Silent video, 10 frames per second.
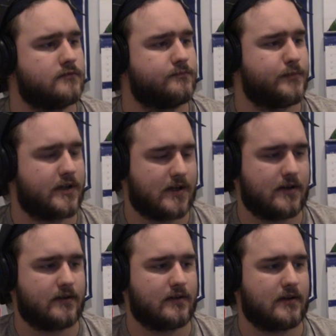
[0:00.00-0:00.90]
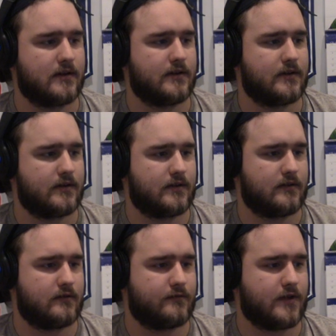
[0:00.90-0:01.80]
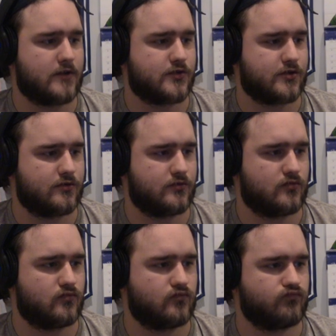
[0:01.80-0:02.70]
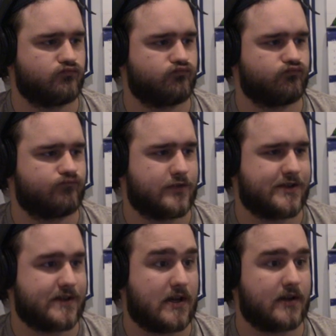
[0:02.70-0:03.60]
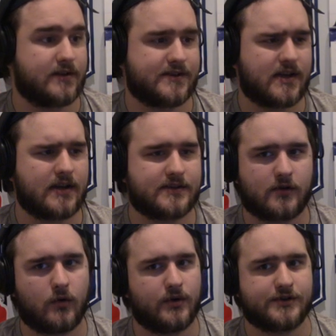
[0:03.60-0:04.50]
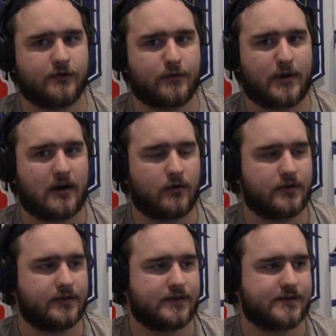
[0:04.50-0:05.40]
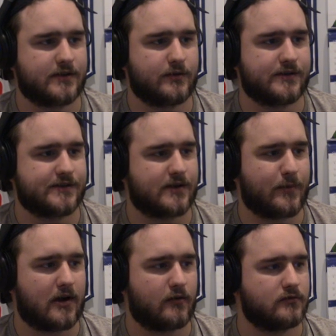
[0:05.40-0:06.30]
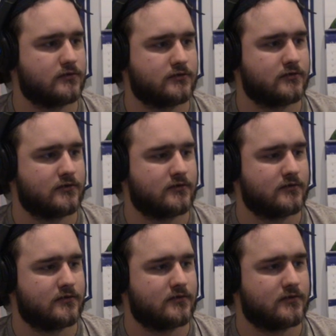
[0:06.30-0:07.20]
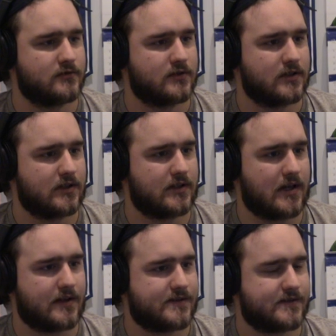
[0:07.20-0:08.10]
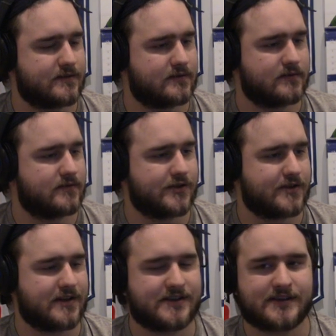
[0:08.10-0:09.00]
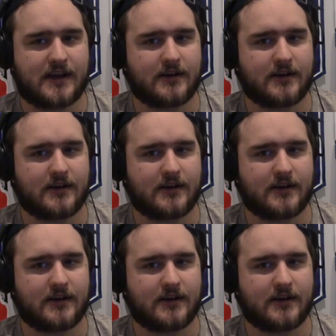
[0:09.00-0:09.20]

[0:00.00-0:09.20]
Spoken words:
McKinnon, Laine, Ovechkin, Sagan. Sagan's always overpowered in this. He always somehow gets just insane